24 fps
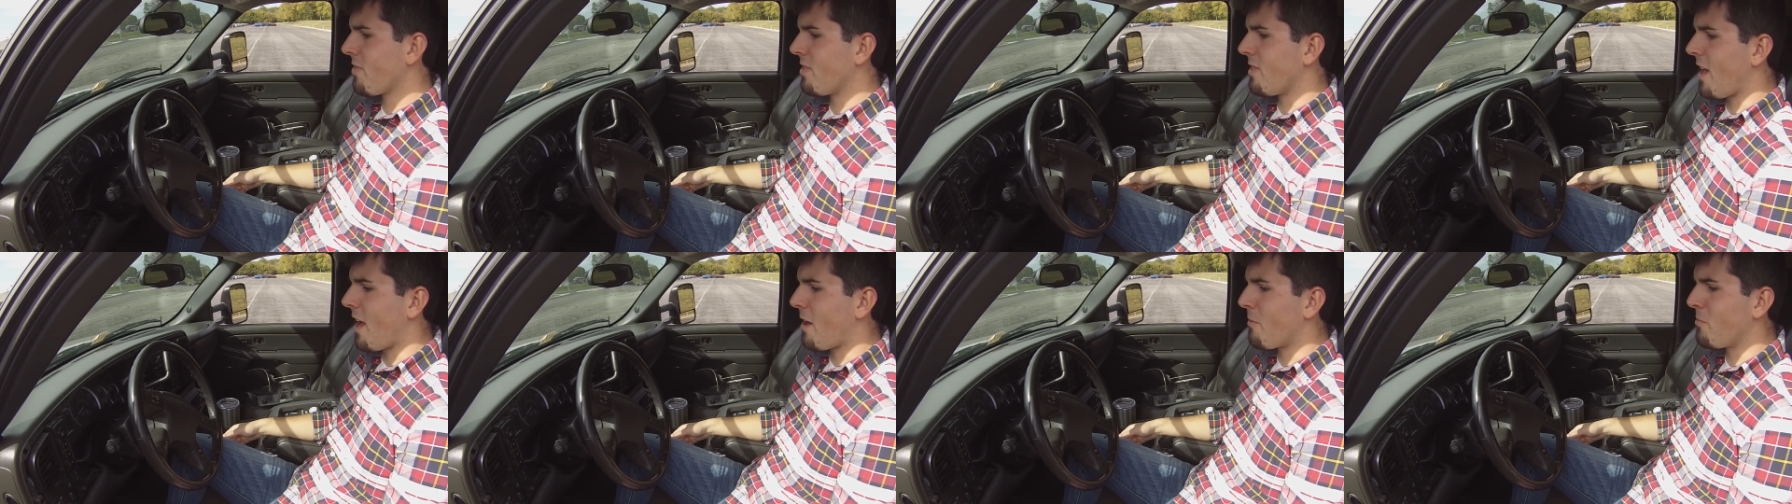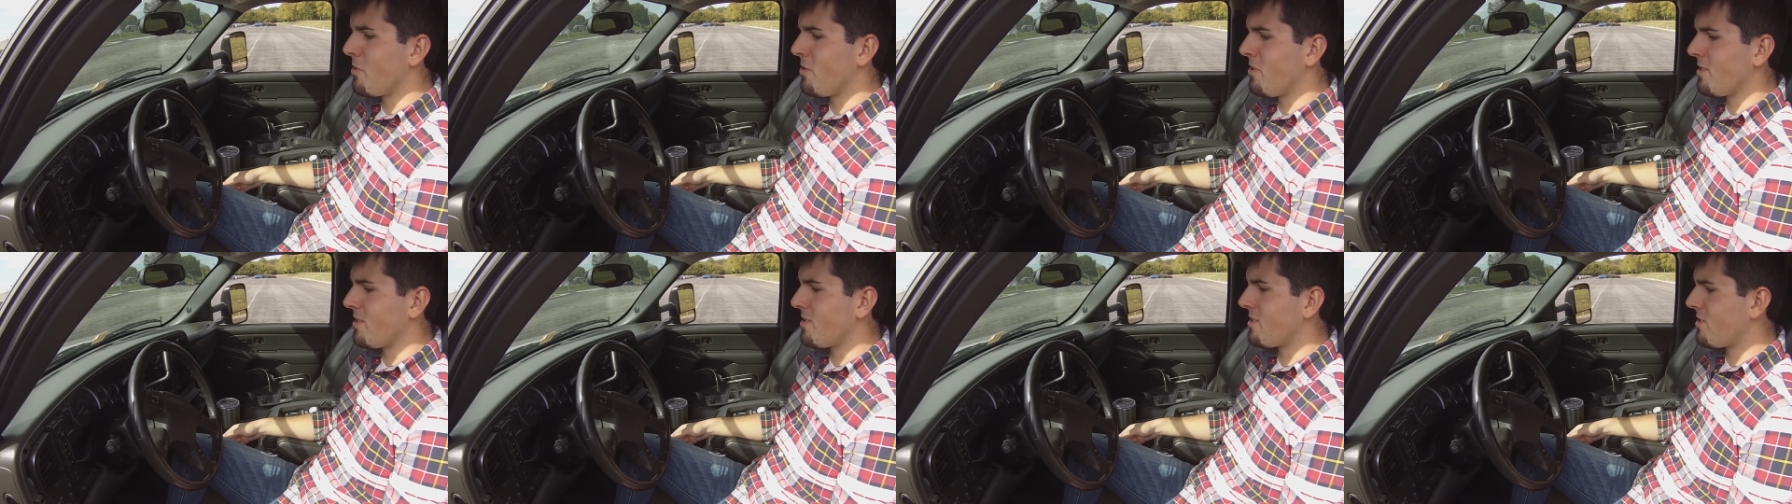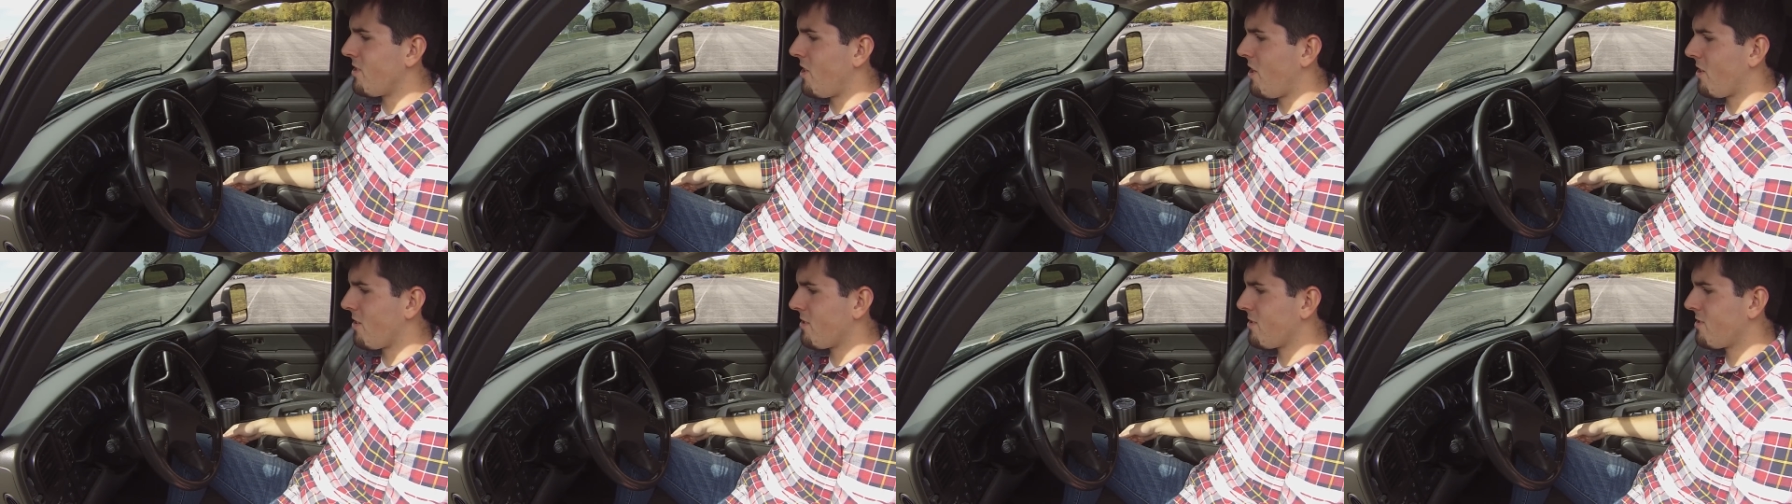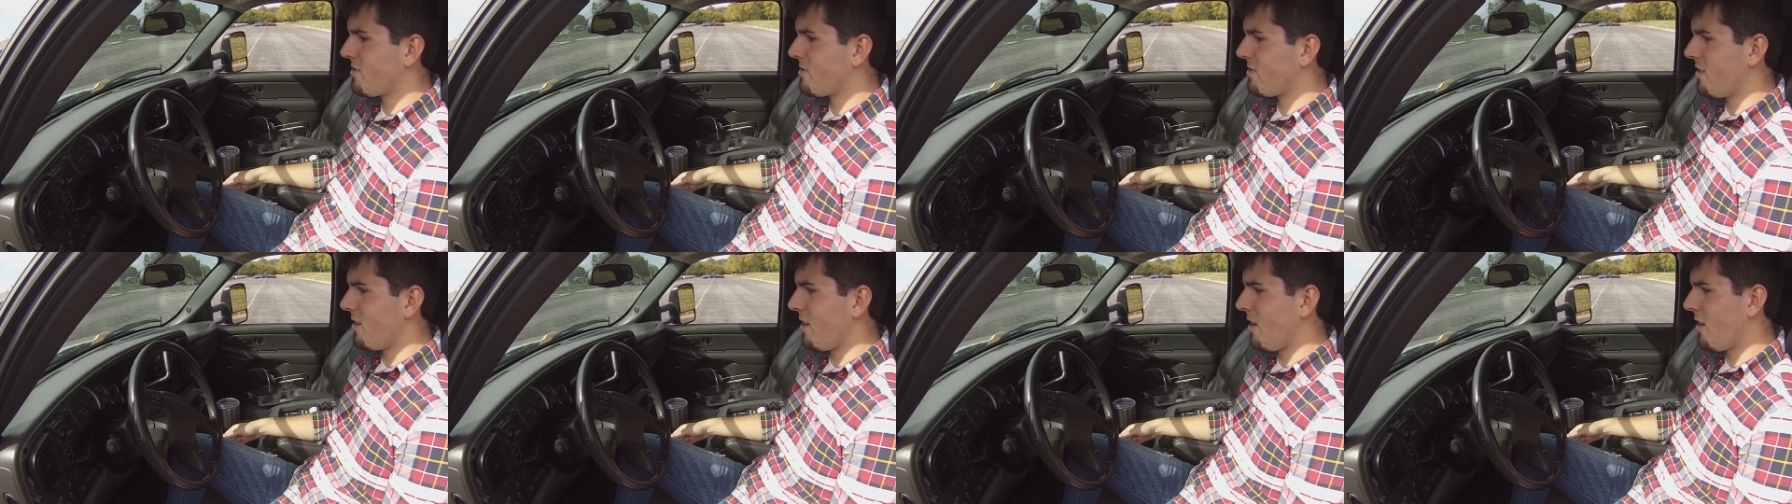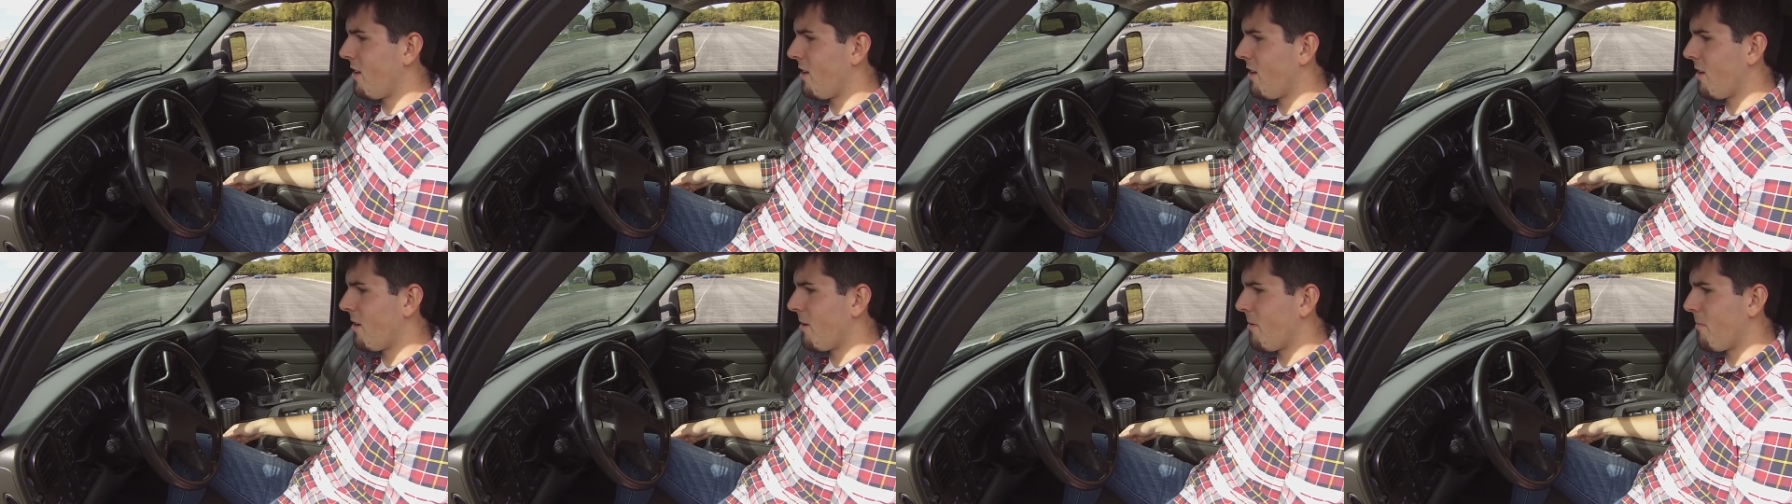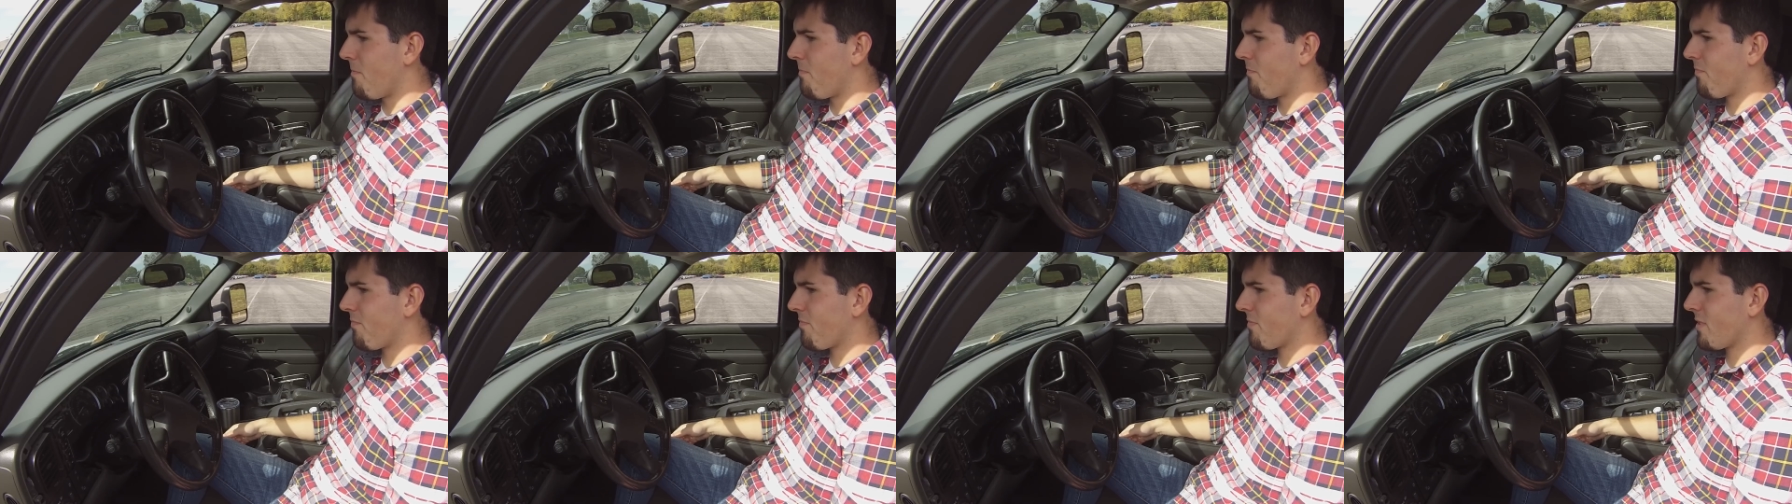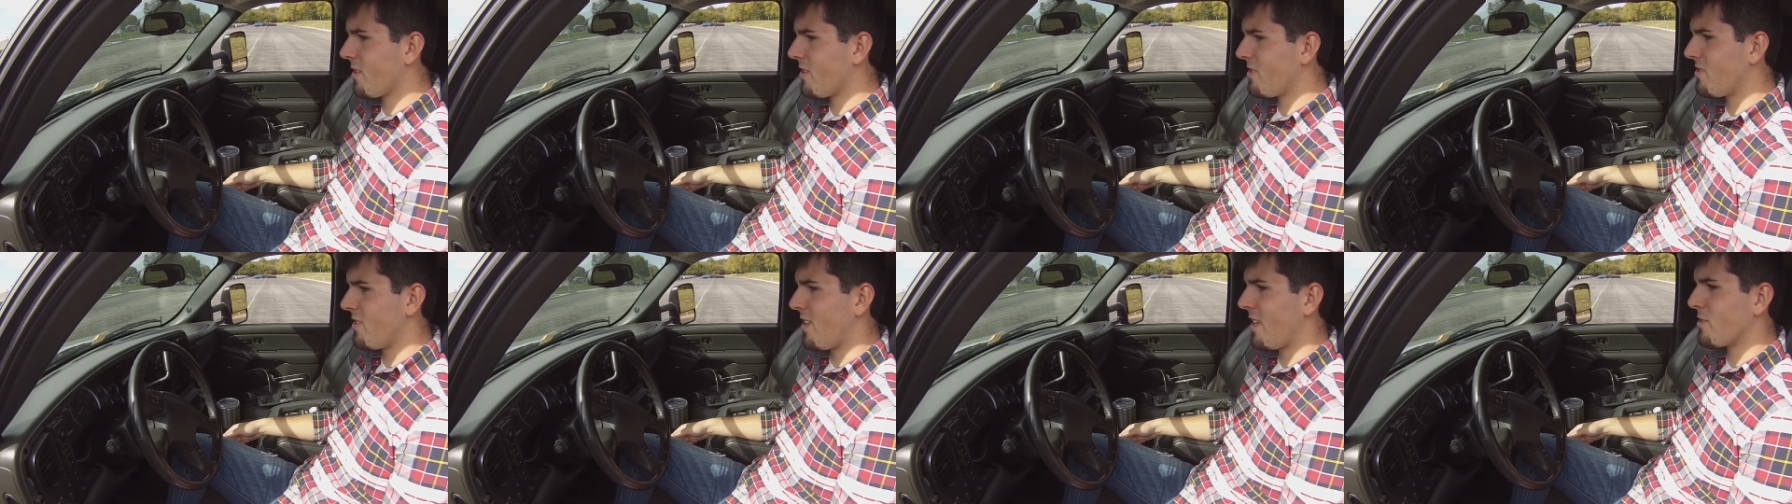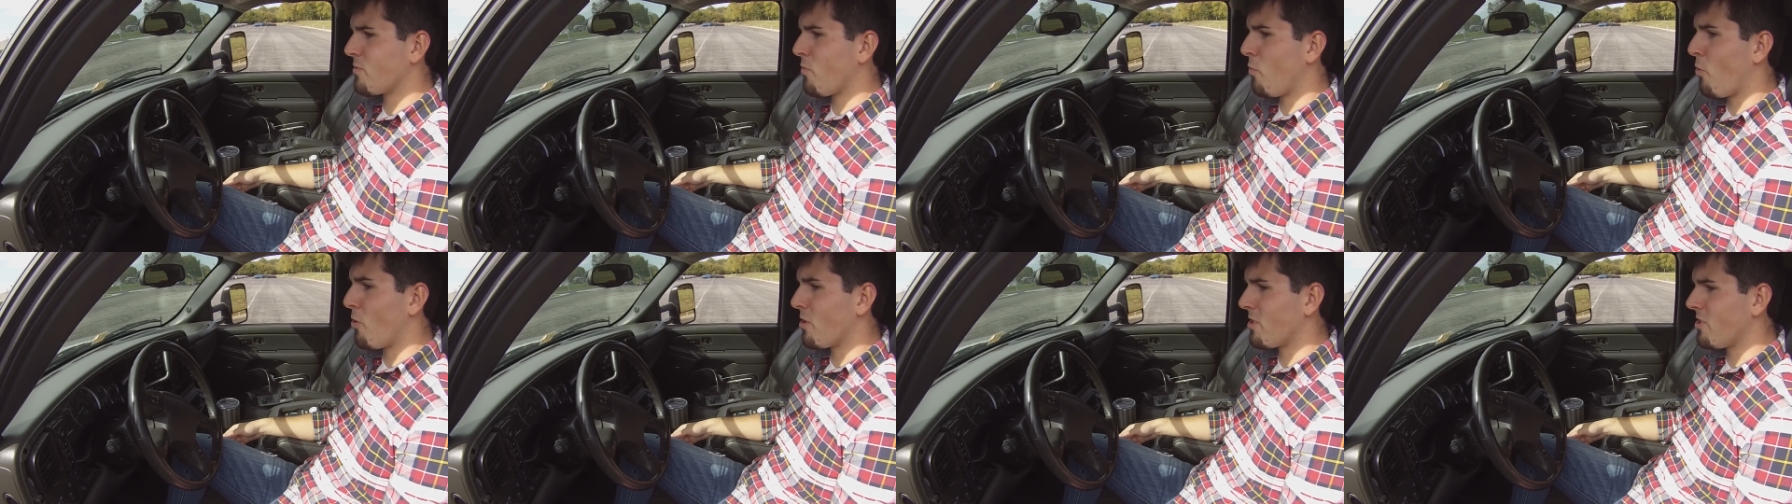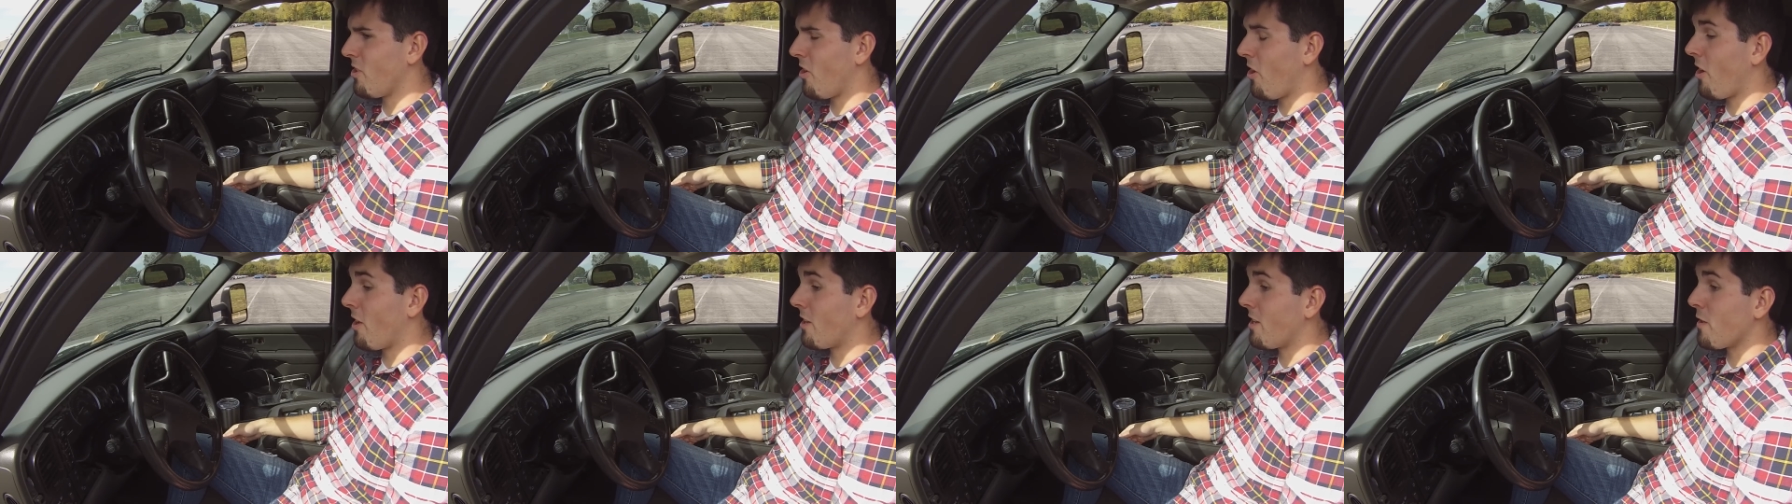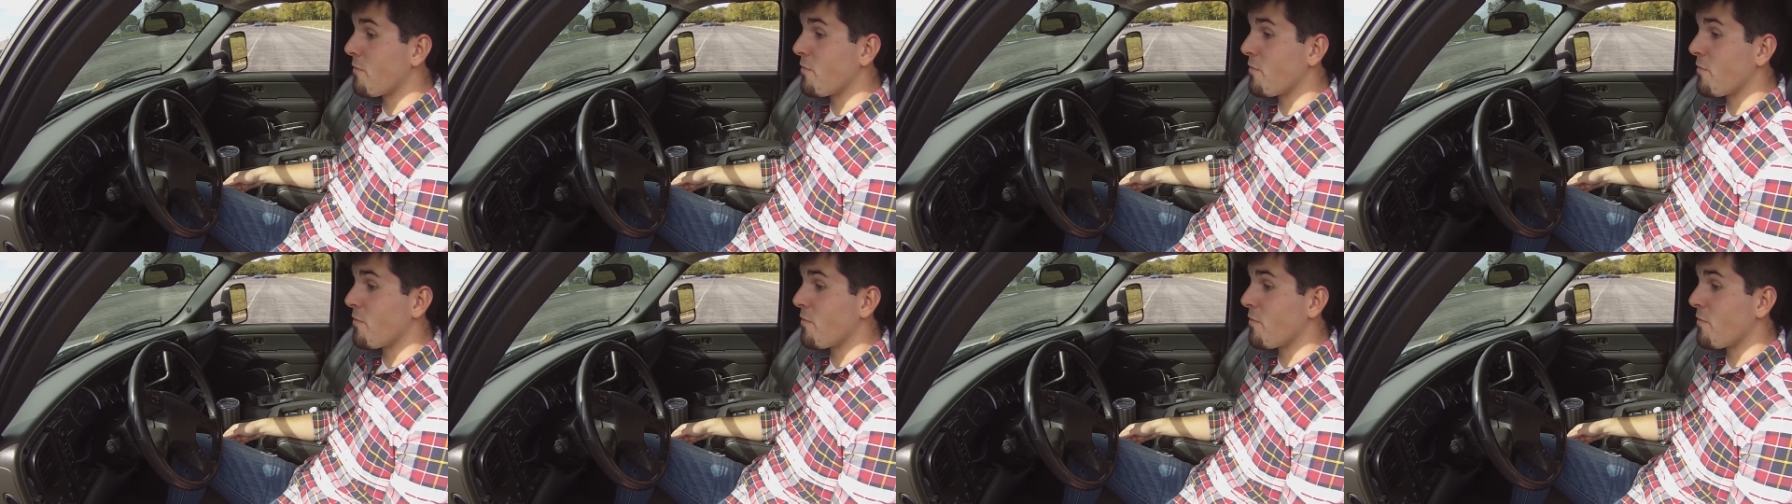That really sucks. So that's one con.